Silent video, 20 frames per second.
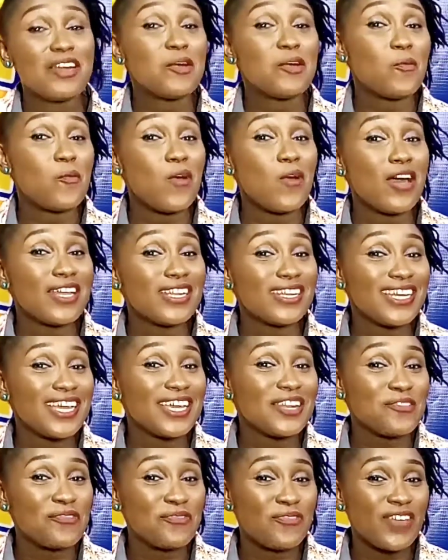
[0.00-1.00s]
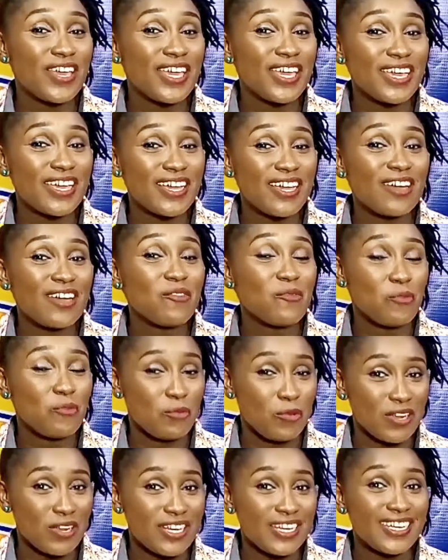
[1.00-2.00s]
One little finger,
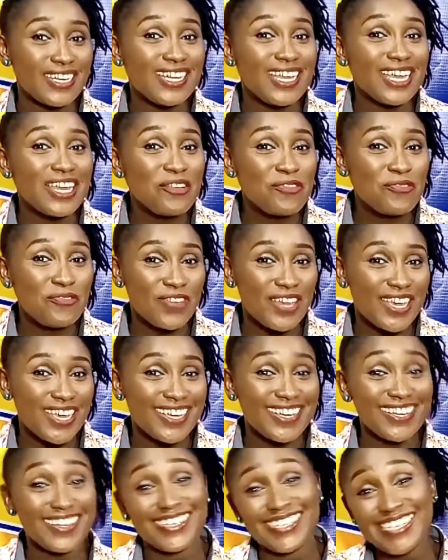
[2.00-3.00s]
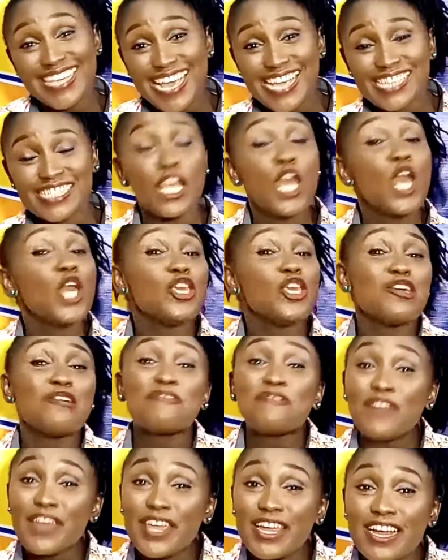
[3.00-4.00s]
one little finger. Yes, your
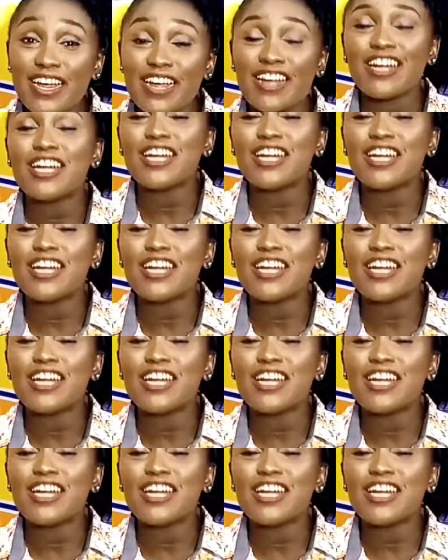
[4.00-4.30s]
finger.